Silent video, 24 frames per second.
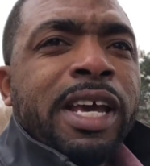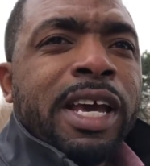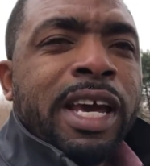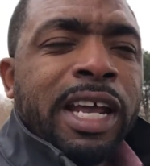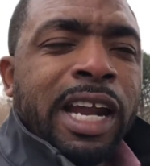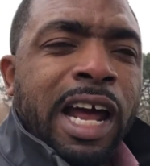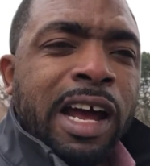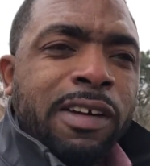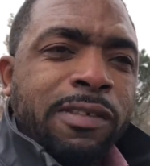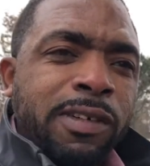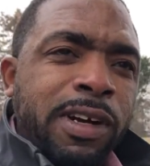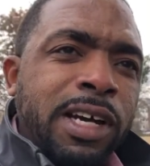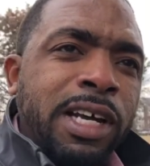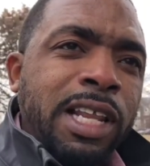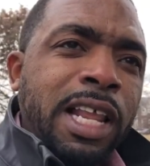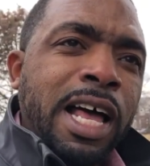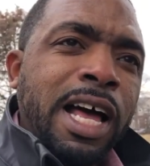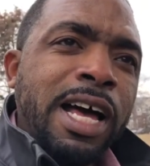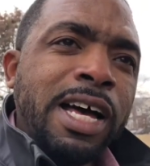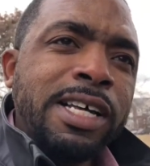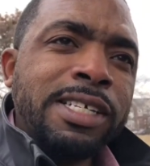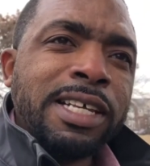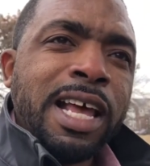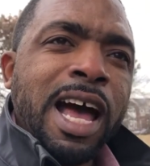And I
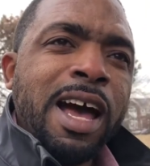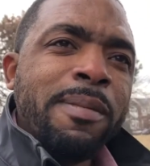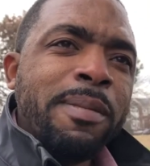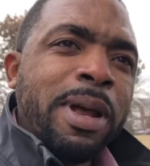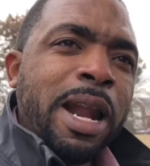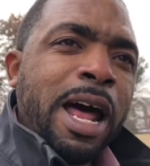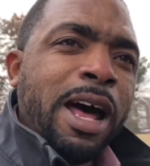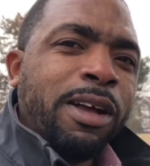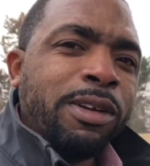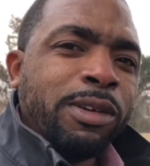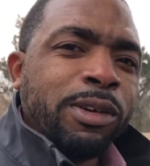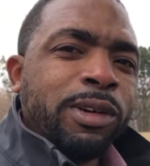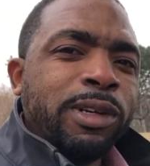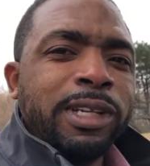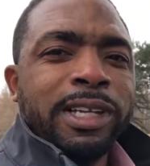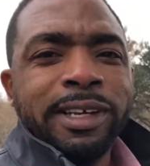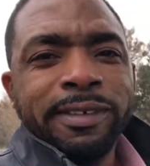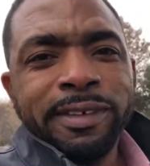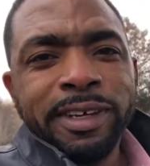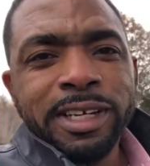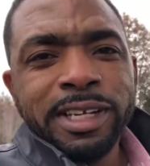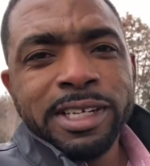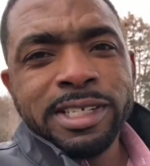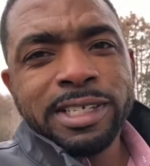realize I'm an outdoor
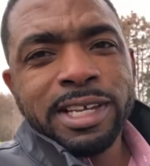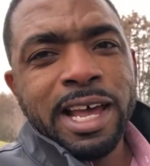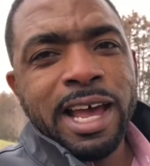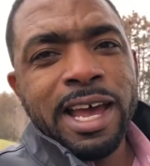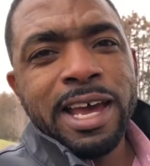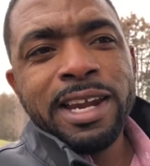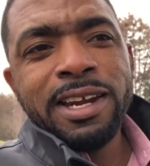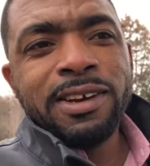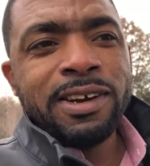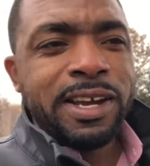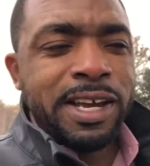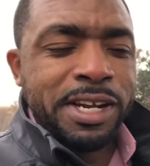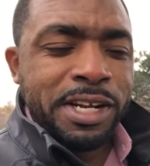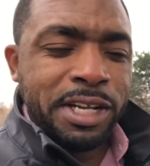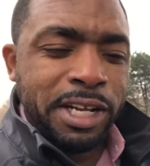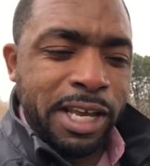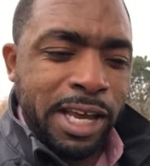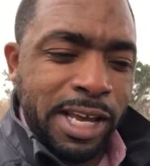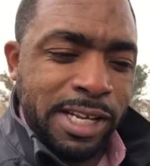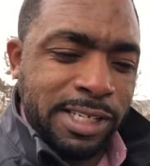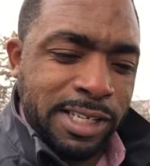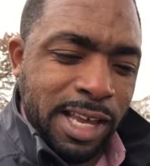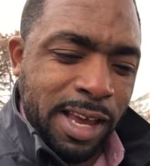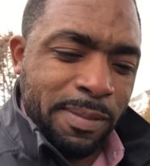living designer in the
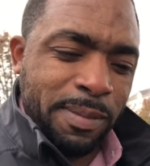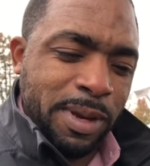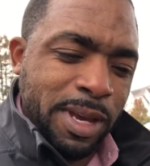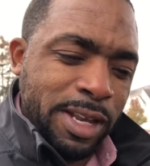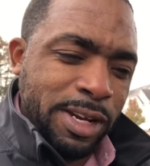landscape